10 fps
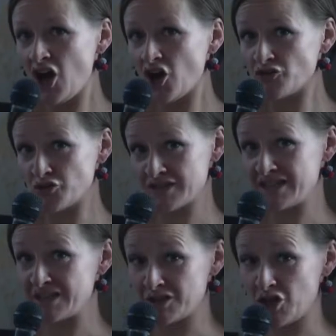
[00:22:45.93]
of course,
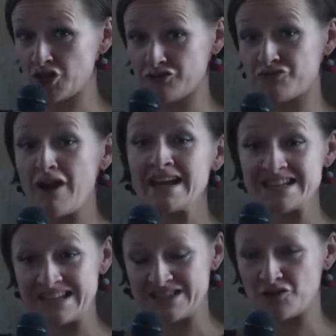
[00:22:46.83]
there's a lot of
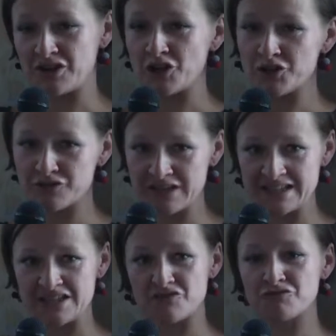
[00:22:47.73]
writings or a lot of
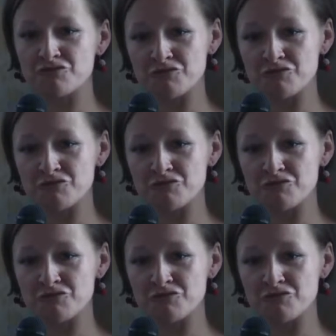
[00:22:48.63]
things that